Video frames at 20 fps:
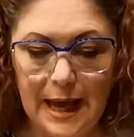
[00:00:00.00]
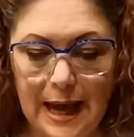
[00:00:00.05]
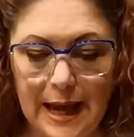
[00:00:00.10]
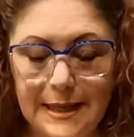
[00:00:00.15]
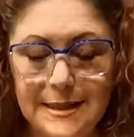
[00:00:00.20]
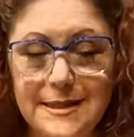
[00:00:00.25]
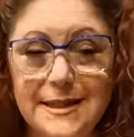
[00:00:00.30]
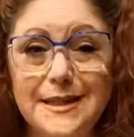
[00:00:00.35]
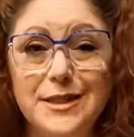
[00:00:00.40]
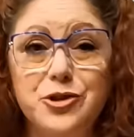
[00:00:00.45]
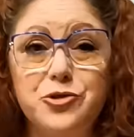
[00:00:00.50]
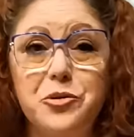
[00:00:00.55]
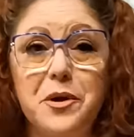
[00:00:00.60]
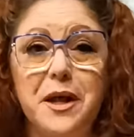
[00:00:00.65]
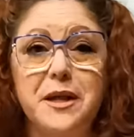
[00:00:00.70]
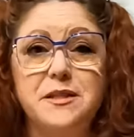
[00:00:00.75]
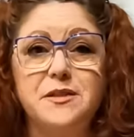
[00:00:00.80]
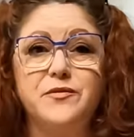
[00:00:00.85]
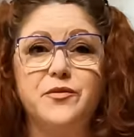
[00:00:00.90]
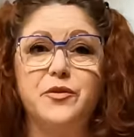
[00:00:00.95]
I did
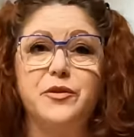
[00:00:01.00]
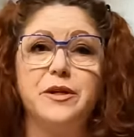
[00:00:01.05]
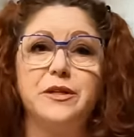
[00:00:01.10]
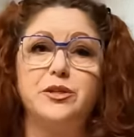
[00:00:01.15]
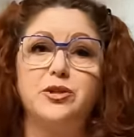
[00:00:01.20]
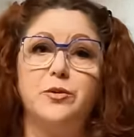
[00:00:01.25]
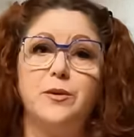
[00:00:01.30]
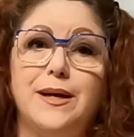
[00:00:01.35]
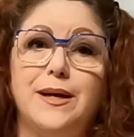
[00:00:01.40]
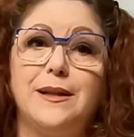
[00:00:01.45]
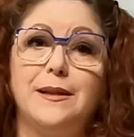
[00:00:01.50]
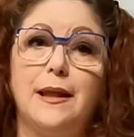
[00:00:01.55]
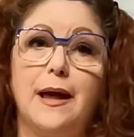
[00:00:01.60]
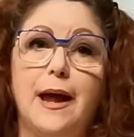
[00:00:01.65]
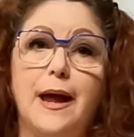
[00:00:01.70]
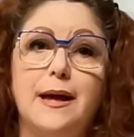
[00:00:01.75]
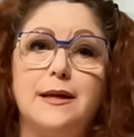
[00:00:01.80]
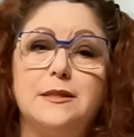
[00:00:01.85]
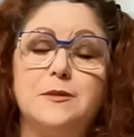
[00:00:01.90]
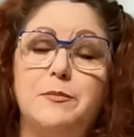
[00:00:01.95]
transfer it a
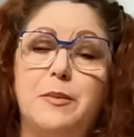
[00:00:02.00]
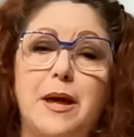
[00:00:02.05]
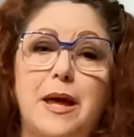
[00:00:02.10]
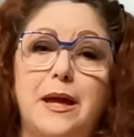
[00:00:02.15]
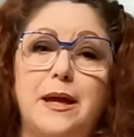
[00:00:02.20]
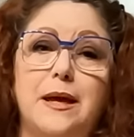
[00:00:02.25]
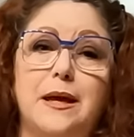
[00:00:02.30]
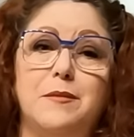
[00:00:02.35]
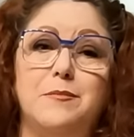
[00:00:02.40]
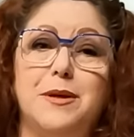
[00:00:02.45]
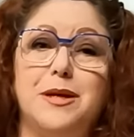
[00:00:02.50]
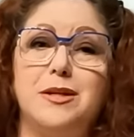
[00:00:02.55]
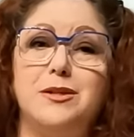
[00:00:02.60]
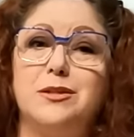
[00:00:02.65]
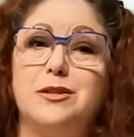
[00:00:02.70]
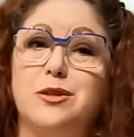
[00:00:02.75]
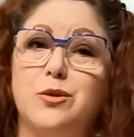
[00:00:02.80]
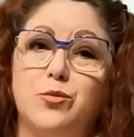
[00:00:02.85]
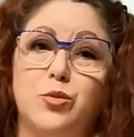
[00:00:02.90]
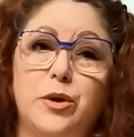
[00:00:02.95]
glass pan
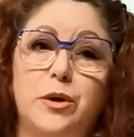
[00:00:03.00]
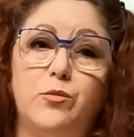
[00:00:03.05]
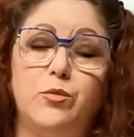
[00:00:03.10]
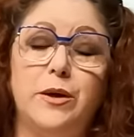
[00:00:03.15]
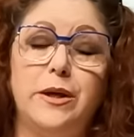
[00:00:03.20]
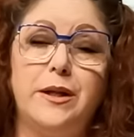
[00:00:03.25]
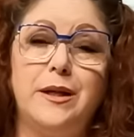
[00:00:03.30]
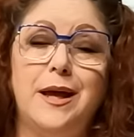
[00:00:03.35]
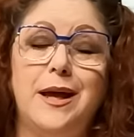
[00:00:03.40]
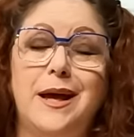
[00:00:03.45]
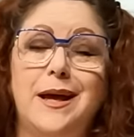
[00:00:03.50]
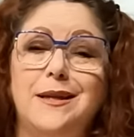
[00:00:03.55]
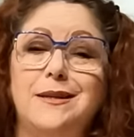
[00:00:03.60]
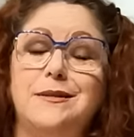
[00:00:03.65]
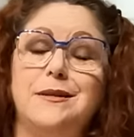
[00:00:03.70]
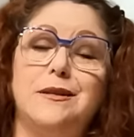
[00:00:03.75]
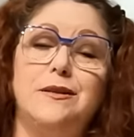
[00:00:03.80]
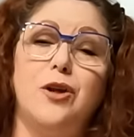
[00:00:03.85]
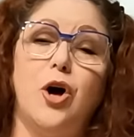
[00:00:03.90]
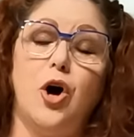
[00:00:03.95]
because the wood one
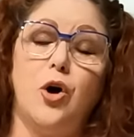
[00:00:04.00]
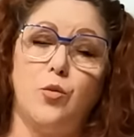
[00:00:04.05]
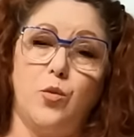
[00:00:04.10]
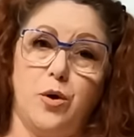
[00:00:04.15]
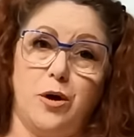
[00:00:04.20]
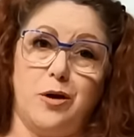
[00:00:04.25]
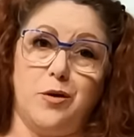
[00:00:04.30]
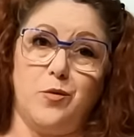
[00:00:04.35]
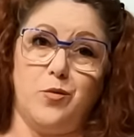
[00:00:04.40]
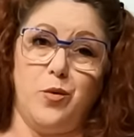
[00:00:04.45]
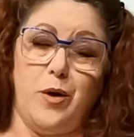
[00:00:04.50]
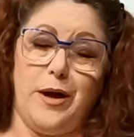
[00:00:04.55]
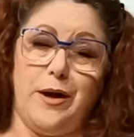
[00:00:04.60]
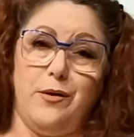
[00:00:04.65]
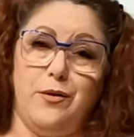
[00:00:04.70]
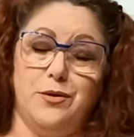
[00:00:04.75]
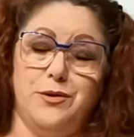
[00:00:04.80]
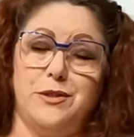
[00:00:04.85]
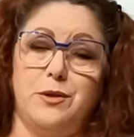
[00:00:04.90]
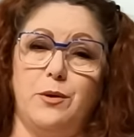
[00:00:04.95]
did not work
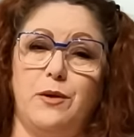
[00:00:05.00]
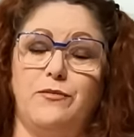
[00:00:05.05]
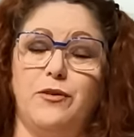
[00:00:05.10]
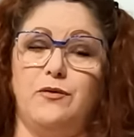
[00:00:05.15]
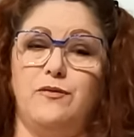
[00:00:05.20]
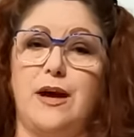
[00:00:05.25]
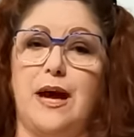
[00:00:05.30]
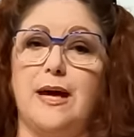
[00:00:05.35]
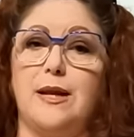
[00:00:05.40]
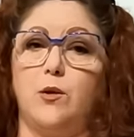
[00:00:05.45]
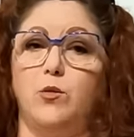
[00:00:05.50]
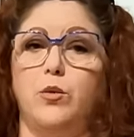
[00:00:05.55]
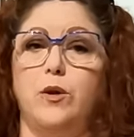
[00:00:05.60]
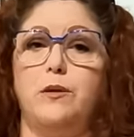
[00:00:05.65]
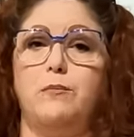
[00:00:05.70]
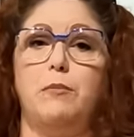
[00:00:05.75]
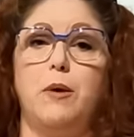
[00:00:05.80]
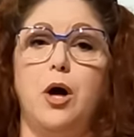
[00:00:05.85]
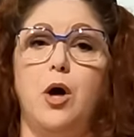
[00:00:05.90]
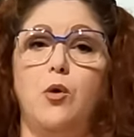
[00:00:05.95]
well. So if you've got a
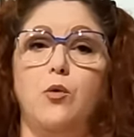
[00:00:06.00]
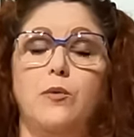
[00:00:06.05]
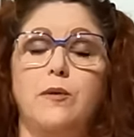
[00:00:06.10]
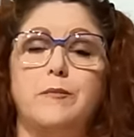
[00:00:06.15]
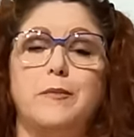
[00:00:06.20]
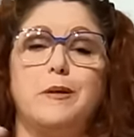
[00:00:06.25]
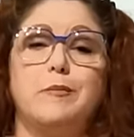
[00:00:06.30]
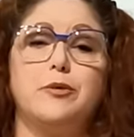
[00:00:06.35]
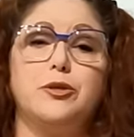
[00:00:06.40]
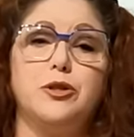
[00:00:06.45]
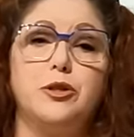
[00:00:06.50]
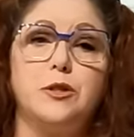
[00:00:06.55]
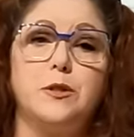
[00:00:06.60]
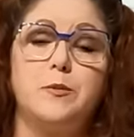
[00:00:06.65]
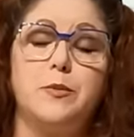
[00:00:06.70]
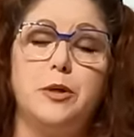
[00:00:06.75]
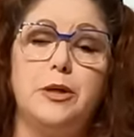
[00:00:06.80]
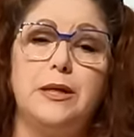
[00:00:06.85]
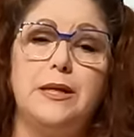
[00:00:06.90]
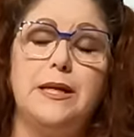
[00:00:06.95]
wood bowl, remember just
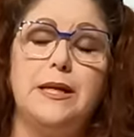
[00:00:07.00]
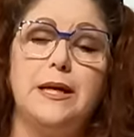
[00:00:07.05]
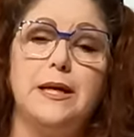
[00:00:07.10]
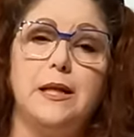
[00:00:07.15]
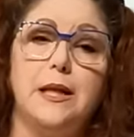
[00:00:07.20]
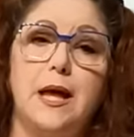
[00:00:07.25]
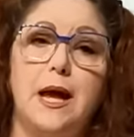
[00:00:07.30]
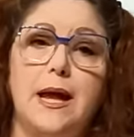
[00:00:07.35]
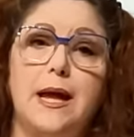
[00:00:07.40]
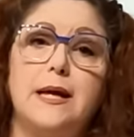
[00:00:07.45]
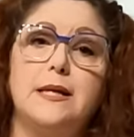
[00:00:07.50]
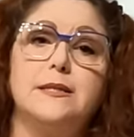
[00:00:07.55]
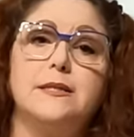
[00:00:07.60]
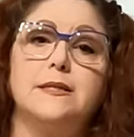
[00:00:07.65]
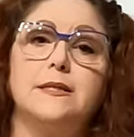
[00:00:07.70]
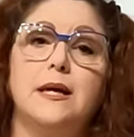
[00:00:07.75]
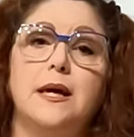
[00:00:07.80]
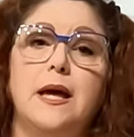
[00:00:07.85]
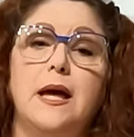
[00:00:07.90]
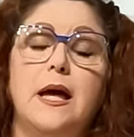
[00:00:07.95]
to put it in
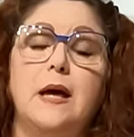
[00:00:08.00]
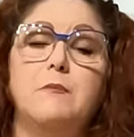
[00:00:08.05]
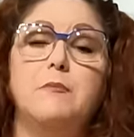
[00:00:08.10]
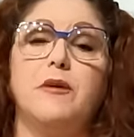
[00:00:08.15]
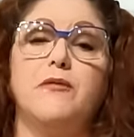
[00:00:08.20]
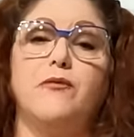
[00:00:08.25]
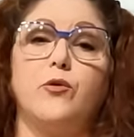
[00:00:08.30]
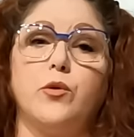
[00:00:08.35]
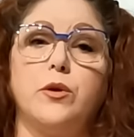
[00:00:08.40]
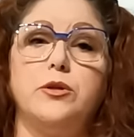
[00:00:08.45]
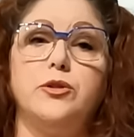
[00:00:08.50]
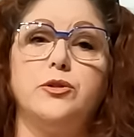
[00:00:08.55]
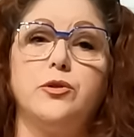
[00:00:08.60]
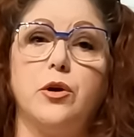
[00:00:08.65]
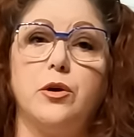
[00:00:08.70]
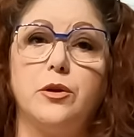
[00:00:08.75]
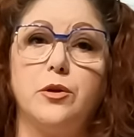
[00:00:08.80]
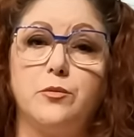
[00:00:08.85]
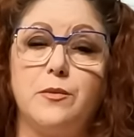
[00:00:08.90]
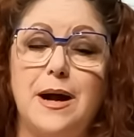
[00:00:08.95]
glass before you
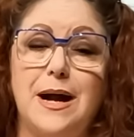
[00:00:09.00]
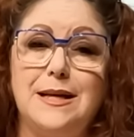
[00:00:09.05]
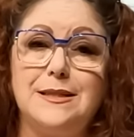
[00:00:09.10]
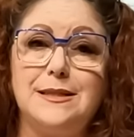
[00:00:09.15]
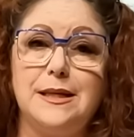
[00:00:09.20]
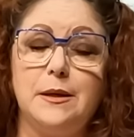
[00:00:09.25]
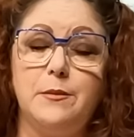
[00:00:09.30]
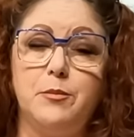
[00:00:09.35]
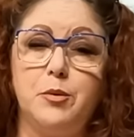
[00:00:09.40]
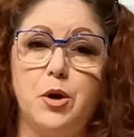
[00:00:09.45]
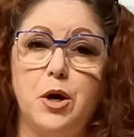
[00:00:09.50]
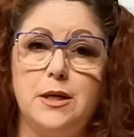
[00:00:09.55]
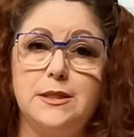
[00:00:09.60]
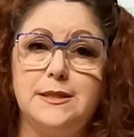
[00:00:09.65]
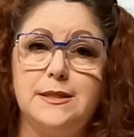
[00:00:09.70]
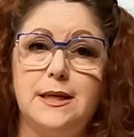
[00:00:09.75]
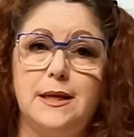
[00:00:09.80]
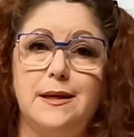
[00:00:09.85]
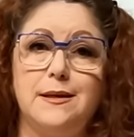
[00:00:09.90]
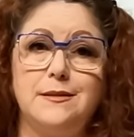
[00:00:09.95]
start the rising
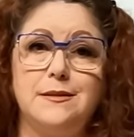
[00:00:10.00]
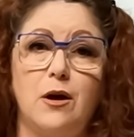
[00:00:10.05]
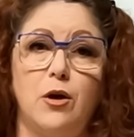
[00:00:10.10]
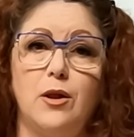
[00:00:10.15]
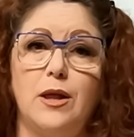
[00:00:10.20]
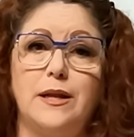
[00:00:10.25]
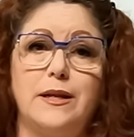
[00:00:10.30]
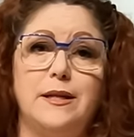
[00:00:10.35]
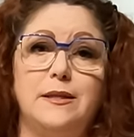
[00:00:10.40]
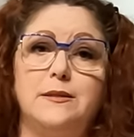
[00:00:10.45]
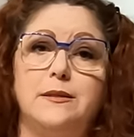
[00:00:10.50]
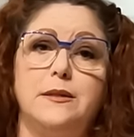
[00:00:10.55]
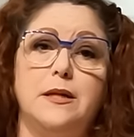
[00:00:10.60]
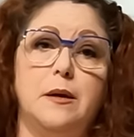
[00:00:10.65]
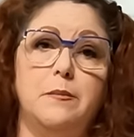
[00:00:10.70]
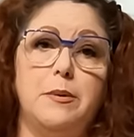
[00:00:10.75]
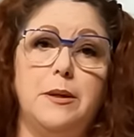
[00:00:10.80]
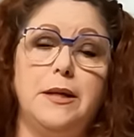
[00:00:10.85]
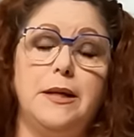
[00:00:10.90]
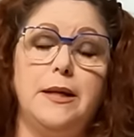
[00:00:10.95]
process. All I did is
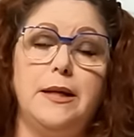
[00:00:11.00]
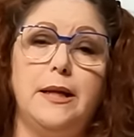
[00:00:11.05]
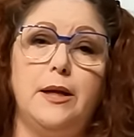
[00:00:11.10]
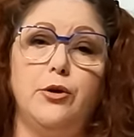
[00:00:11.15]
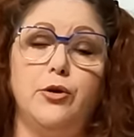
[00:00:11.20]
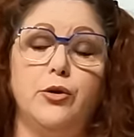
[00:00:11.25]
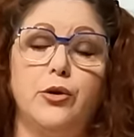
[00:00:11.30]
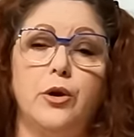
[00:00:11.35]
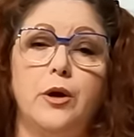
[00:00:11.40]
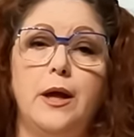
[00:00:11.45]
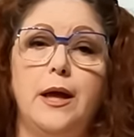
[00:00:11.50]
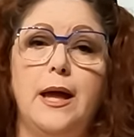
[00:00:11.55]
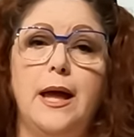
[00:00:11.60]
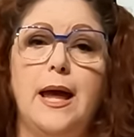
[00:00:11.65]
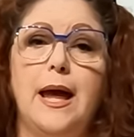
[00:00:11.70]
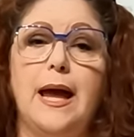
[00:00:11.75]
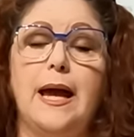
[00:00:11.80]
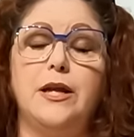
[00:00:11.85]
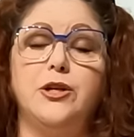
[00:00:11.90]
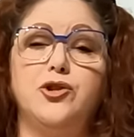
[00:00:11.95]
dump it in here
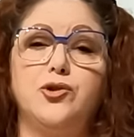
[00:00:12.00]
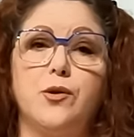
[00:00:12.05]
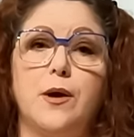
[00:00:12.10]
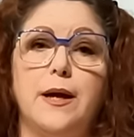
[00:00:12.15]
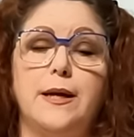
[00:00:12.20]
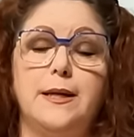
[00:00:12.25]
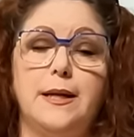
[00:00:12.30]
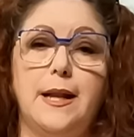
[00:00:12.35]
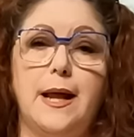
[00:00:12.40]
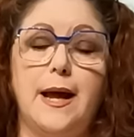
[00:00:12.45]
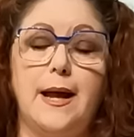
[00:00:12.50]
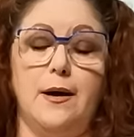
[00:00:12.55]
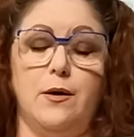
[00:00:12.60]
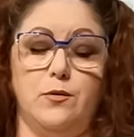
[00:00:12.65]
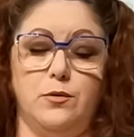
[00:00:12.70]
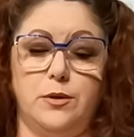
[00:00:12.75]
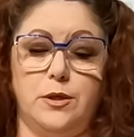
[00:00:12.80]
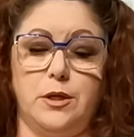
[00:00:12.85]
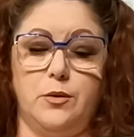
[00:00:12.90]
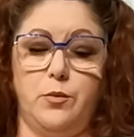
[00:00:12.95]
and trade it
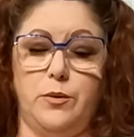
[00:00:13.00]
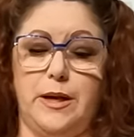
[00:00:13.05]
out.